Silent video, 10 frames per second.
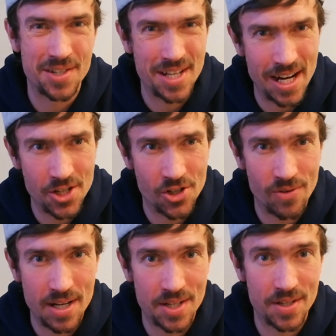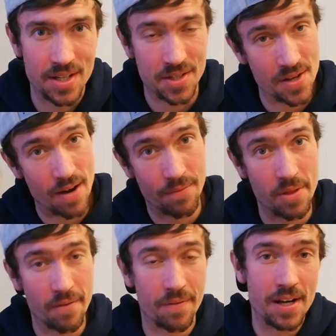It's dangerous. It's
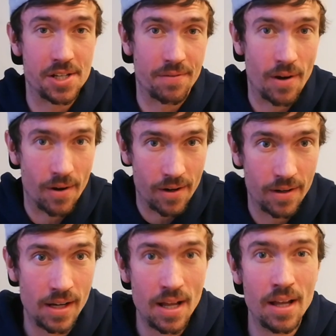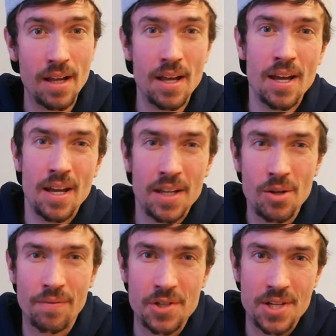not for the faint of heart.
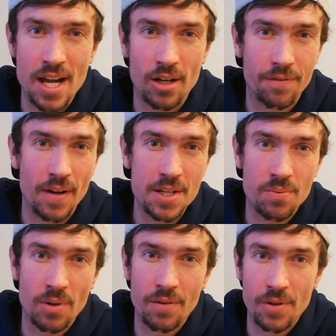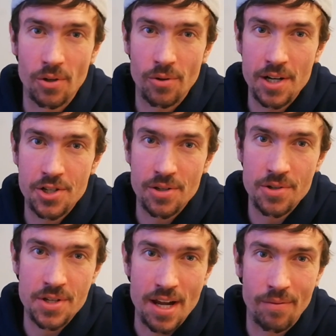You have to sacrifice one of your
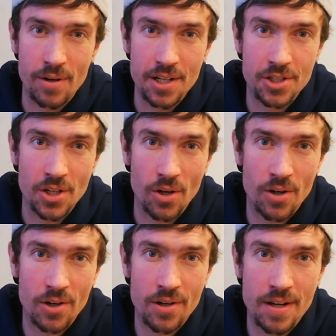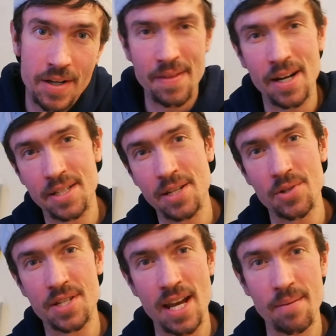creatures every turn, and then it
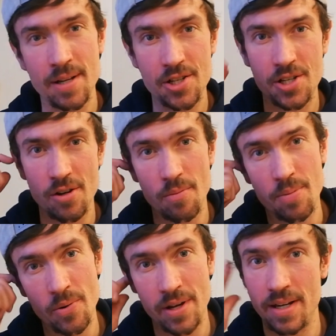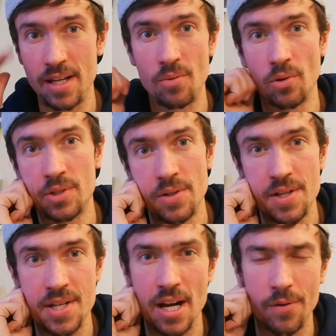deals damage to your opponent equal
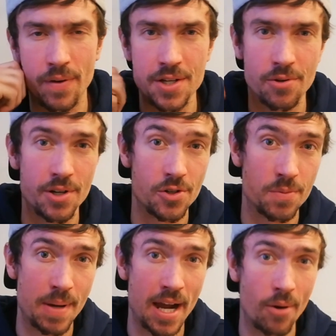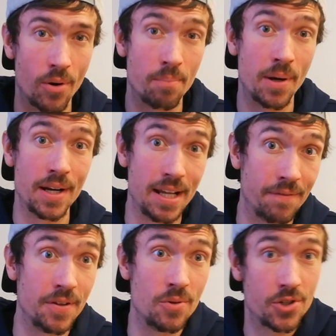to the sacrificed creature's power.
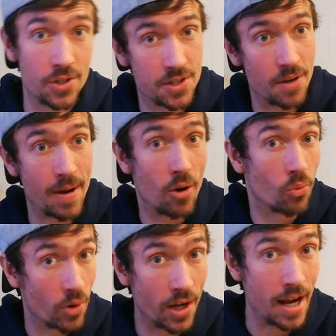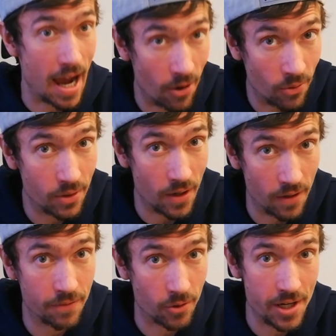But if you should somehow run out
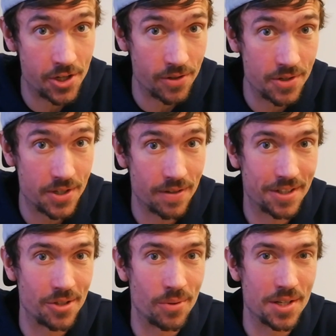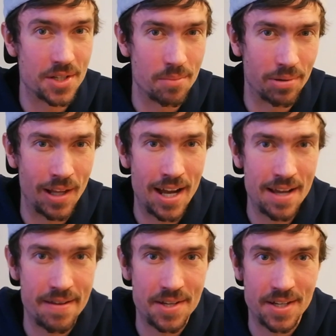of creatures to
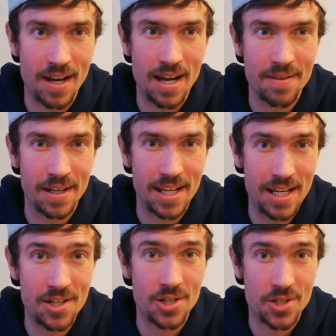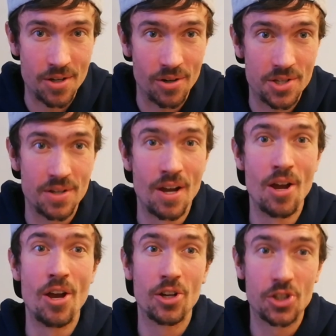supply this guy, then he just
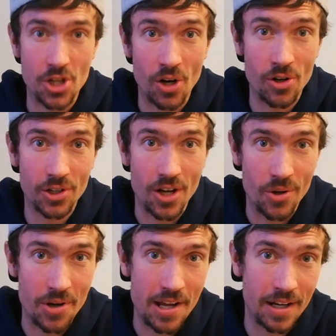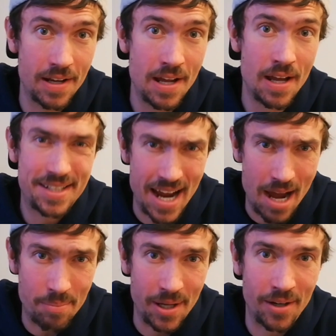starts turncoating,
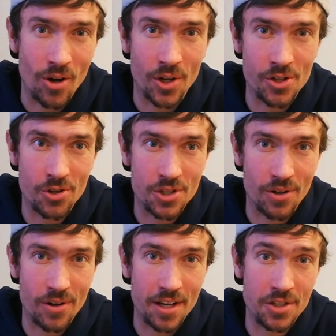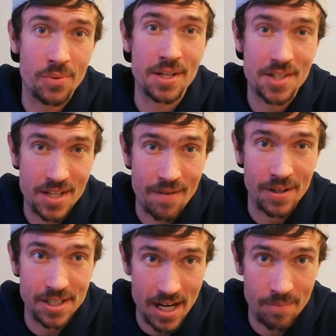tapping on your turn, and doing
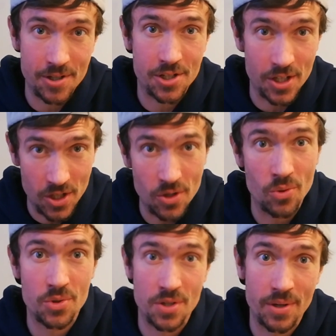7 damage to you.